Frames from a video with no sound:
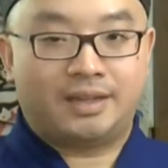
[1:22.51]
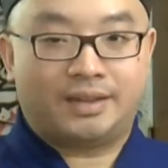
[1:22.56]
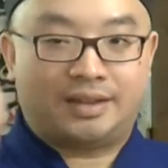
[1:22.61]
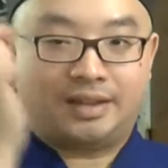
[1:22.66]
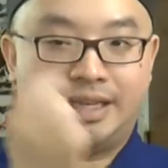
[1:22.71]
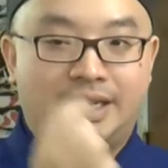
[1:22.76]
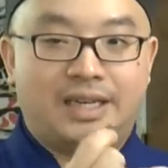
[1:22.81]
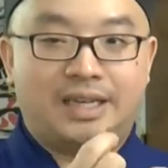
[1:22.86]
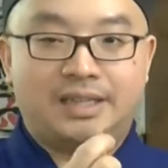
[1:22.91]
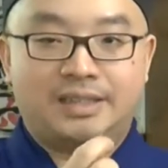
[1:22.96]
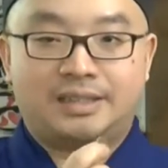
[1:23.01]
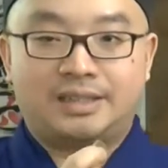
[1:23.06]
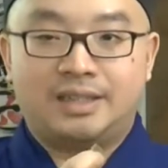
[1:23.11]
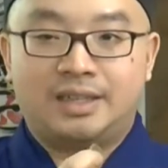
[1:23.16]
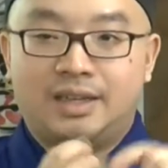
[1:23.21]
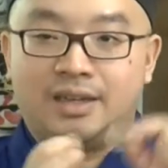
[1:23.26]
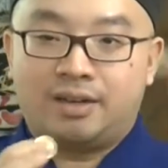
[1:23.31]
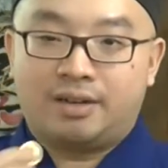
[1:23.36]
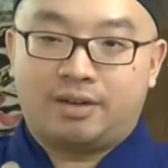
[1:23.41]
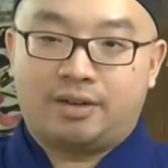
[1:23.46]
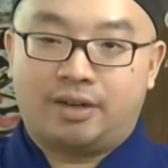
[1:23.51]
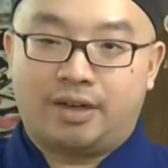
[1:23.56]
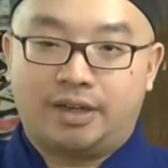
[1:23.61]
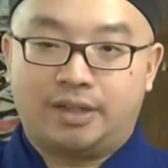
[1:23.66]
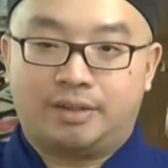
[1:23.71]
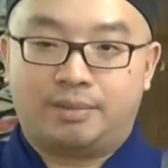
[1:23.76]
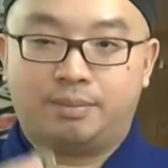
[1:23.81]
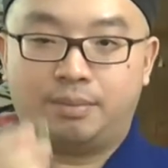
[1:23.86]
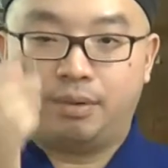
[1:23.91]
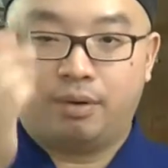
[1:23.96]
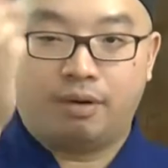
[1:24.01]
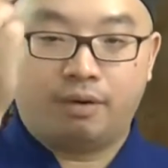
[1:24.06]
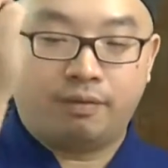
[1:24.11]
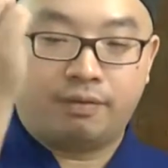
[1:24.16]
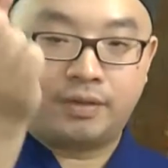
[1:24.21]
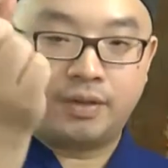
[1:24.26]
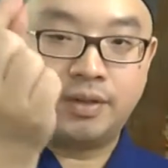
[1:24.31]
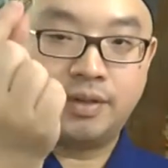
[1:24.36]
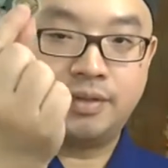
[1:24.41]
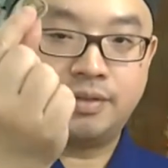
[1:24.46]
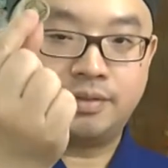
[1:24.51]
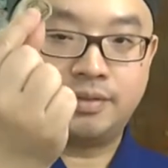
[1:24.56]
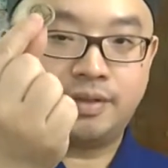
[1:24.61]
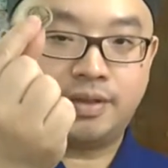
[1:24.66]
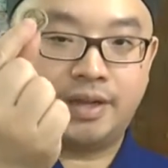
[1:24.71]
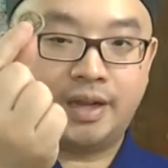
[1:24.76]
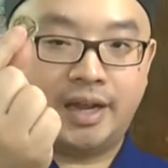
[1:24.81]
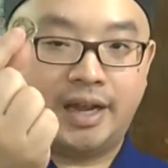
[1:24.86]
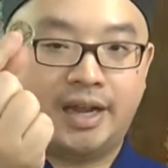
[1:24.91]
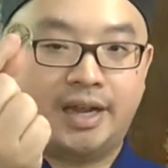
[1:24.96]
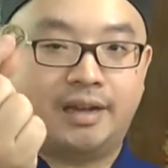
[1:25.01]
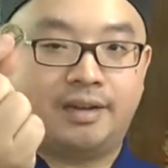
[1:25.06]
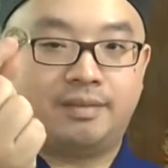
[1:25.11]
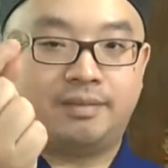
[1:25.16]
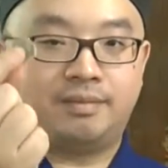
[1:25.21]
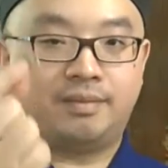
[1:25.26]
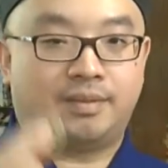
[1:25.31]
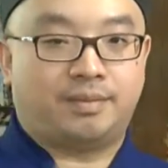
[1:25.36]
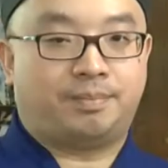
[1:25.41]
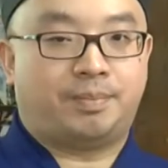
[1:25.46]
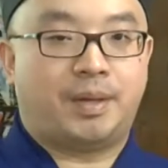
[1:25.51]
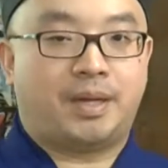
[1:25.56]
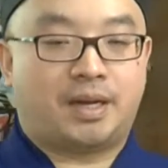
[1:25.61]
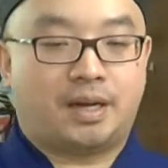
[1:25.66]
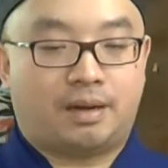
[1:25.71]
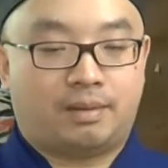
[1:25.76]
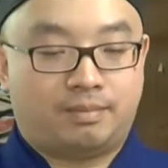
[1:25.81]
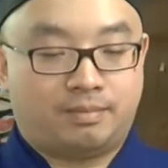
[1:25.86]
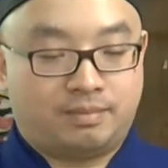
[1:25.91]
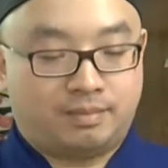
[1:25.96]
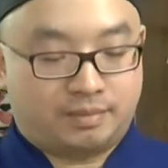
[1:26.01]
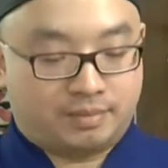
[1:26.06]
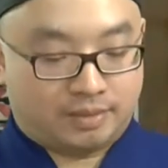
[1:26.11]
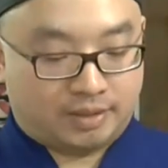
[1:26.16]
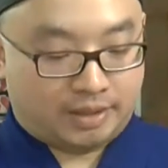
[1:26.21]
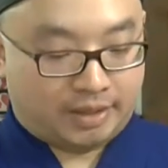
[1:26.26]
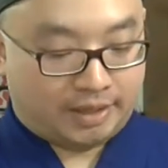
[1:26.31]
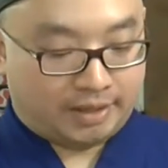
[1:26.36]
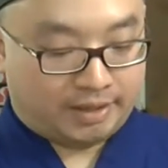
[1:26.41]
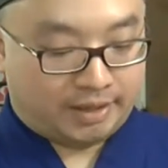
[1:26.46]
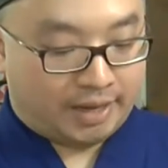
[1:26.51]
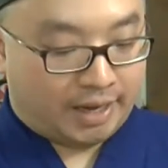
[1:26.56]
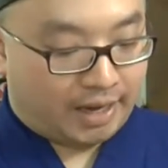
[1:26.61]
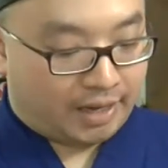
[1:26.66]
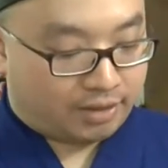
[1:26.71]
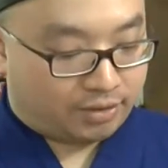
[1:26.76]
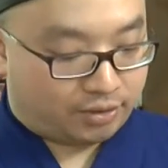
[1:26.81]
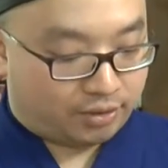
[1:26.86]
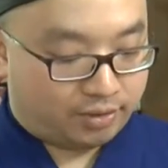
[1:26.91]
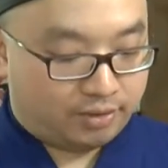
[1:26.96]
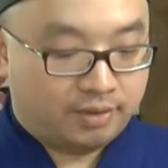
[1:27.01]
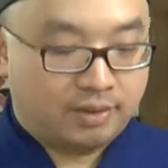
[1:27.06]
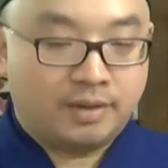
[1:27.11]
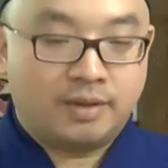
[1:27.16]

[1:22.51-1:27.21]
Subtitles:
these is moved and become an action.